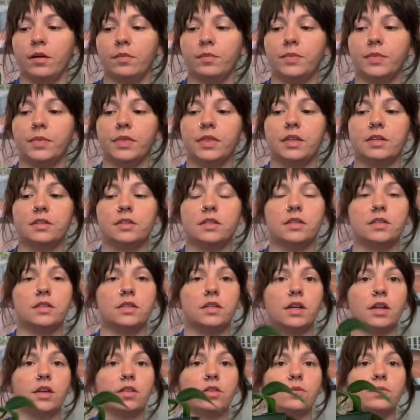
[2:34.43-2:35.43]
This is
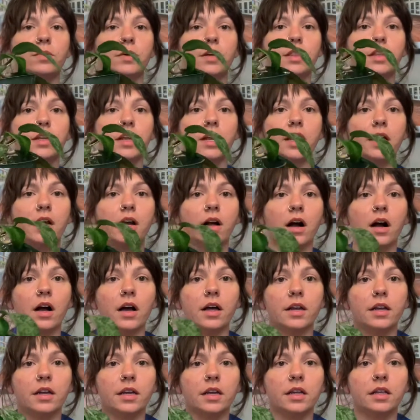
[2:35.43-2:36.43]
another one that I got
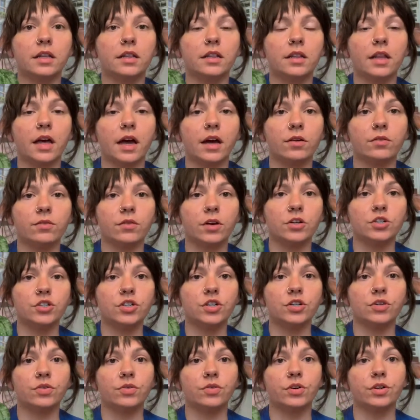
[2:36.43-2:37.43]
in that Russian
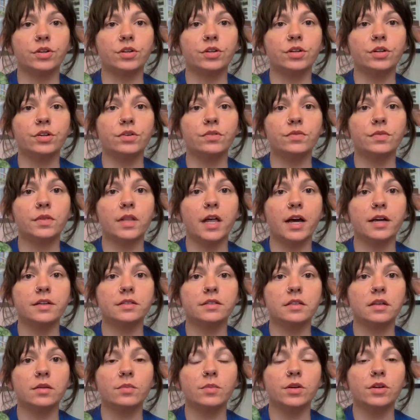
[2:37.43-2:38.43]
order last
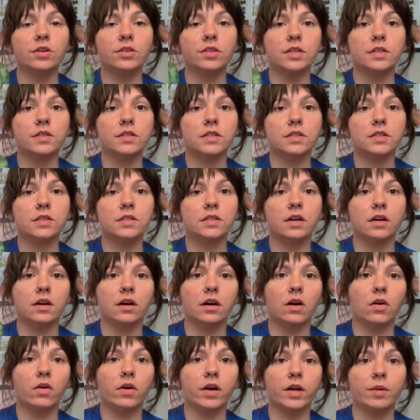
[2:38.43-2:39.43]
summer. This is a
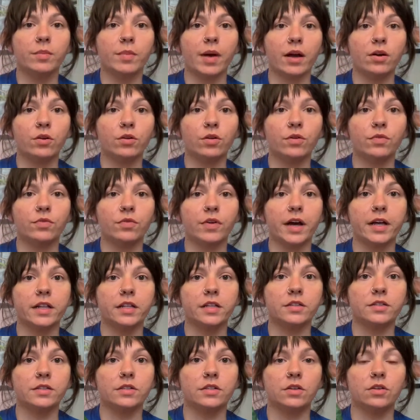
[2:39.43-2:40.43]
Hoya macrophylla
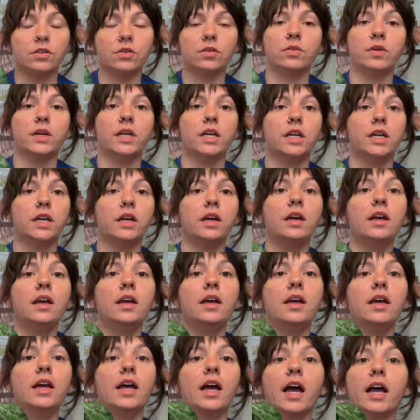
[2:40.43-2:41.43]
snow queen.
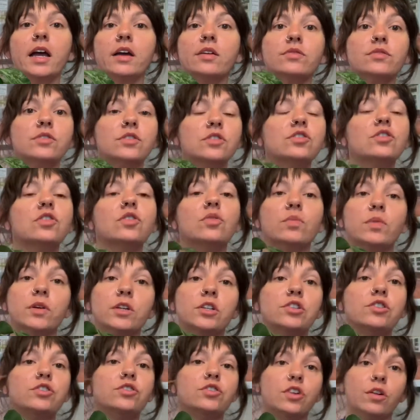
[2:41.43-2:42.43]
I have so
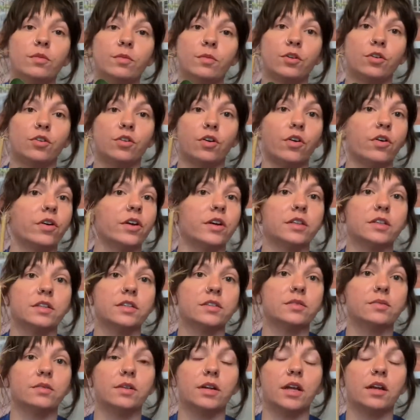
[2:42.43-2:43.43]
much trouble growing this
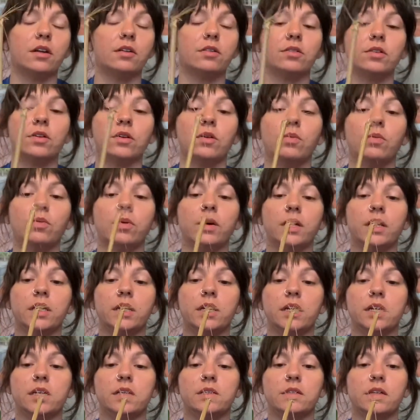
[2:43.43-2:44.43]
one. I don't know what it
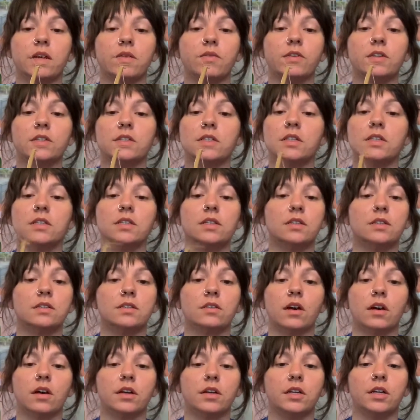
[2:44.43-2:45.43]
is. Ever since it's
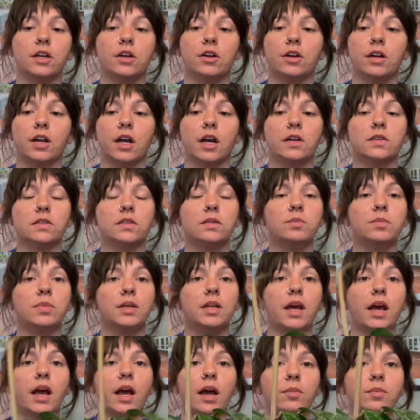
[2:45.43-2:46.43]
gotten here, it hasn't been
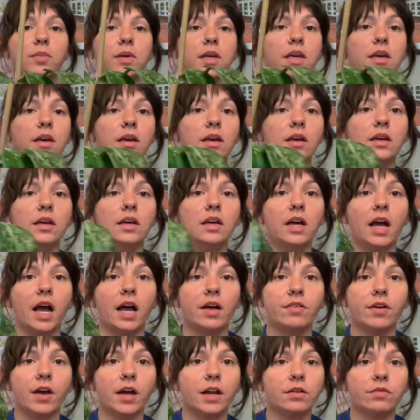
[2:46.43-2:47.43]
happy. I've
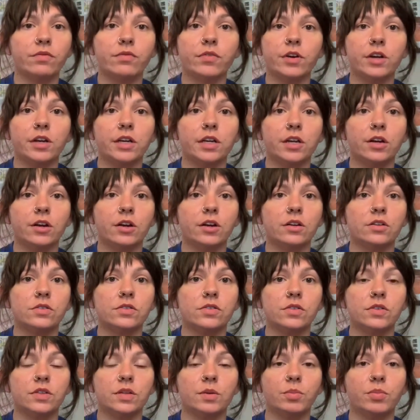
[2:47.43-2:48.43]
had it for a year and it's
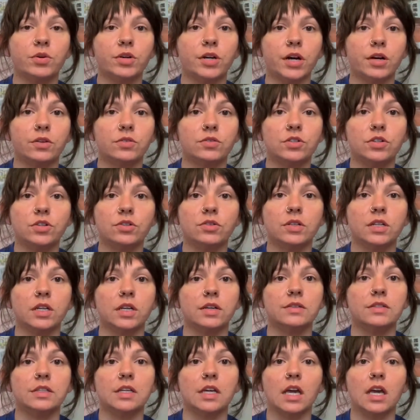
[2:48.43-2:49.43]
only put out 2 leaves.
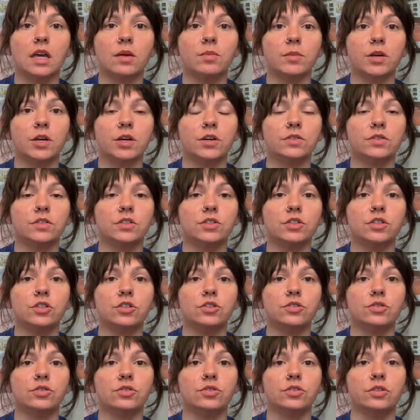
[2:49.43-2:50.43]
It came here as a
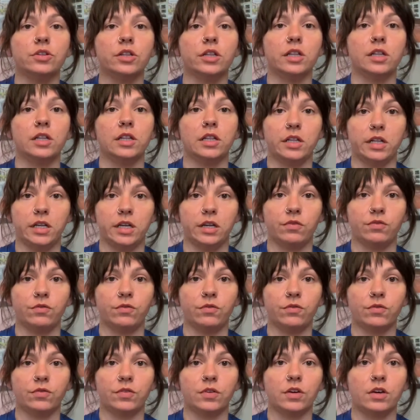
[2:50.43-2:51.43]
2-leaf
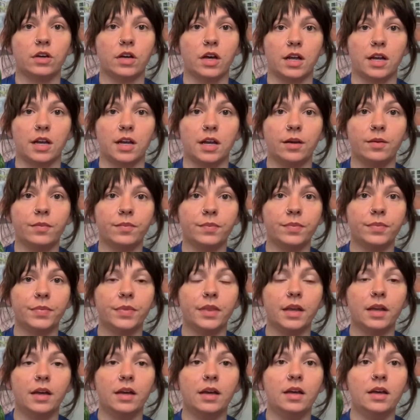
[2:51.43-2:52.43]
cutting.
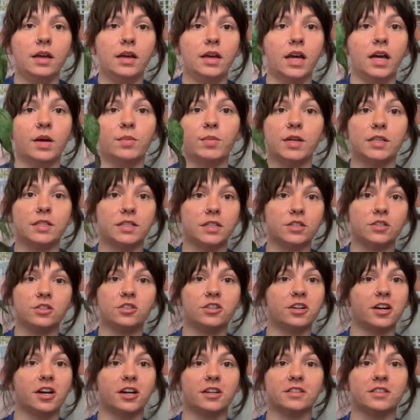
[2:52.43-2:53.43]
And my sister
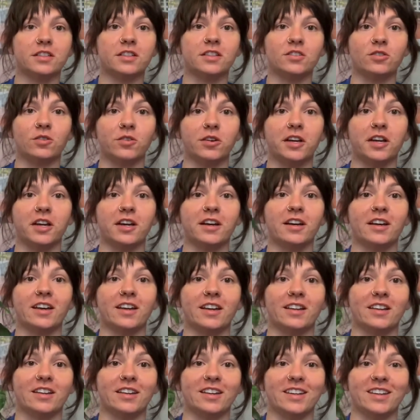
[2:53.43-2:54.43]
has this Hoya
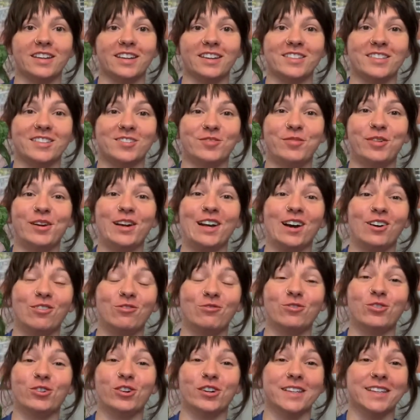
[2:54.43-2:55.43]
and it's put out
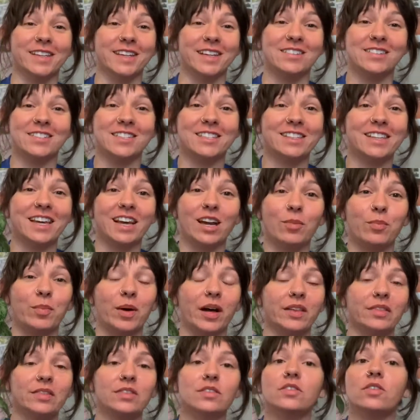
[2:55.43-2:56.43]
4 leaves in like a
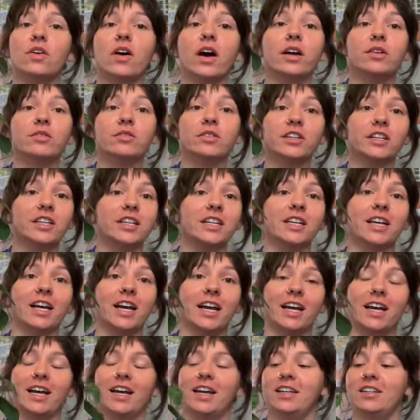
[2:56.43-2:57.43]
month. So I
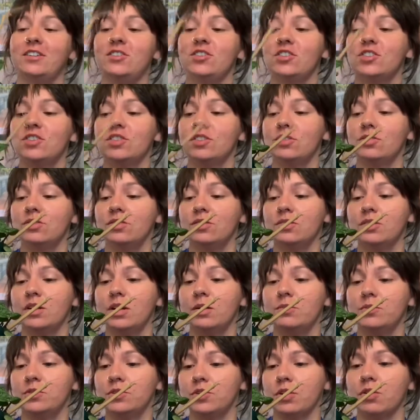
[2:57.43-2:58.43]
just don't know what I'm
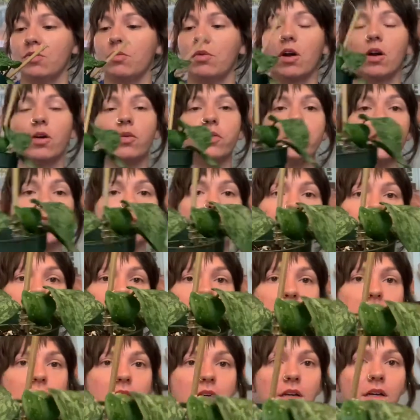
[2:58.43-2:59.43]
doing wrong with this.
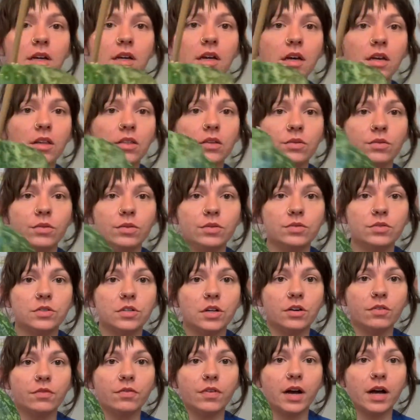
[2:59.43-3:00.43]
The roots are
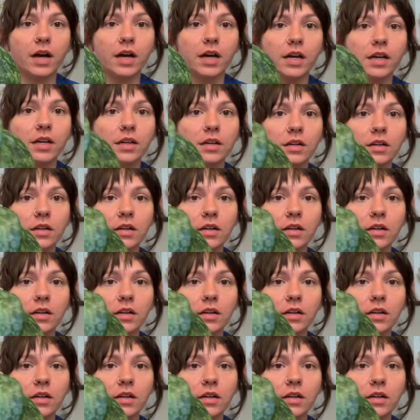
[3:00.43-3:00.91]
fine.